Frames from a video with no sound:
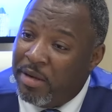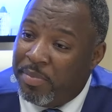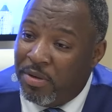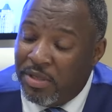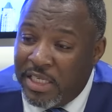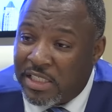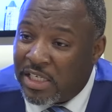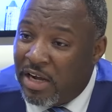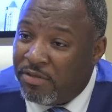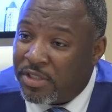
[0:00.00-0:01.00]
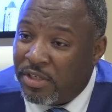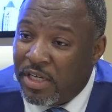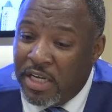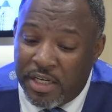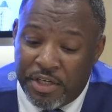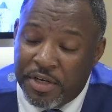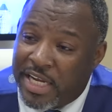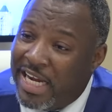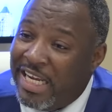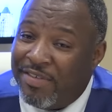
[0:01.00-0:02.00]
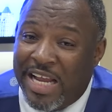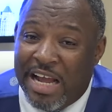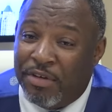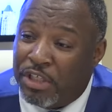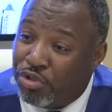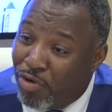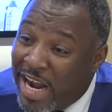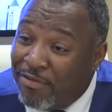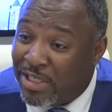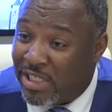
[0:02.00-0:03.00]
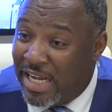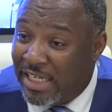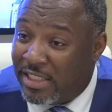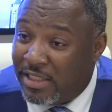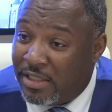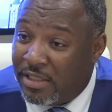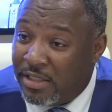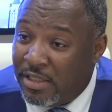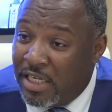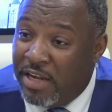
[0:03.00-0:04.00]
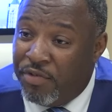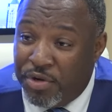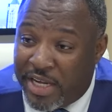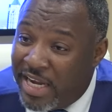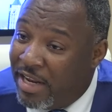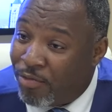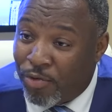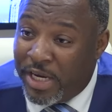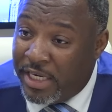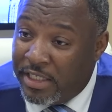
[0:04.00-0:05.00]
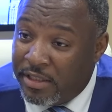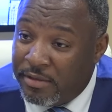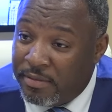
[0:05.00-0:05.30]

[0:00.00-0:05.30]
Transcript: be a police officer, you can't even have a driver's license if you can't read.